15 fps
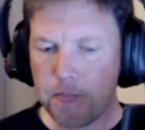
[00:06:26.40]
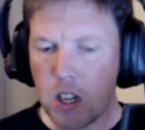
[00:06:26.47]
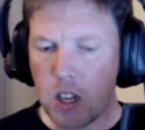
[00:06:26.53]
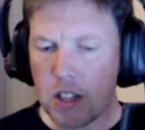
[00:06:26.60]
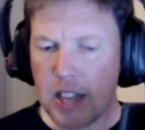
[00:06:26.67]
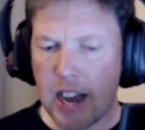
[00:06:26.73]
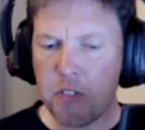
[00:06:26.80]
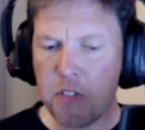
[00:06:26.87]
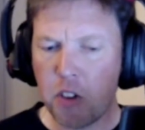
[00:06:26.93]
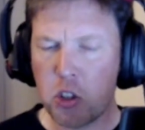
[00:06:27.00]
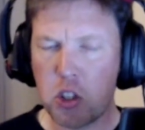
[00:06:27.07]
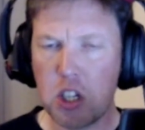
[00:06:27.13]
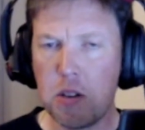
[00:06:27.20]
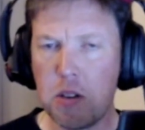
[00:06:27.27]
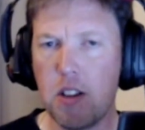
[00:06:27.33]
They've
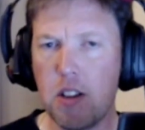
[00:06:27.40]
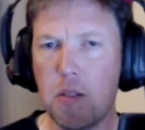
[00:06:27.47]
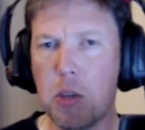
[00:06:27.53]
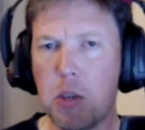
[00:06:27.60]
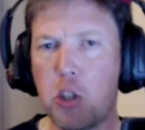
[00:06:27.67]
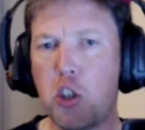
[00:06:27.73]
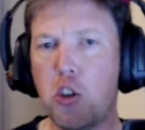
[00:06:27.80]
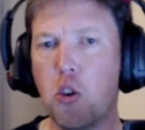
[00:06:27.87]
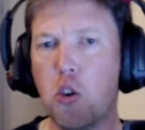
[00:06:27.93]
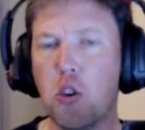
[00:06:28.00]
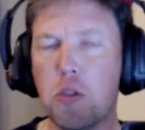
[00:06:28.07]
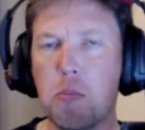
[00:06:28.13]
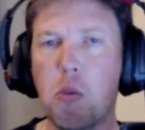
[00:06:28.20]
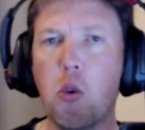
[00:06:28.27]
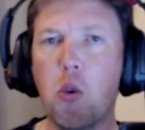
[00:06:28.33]
obviously
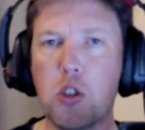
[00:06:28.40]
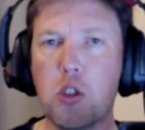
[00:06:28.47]
matured more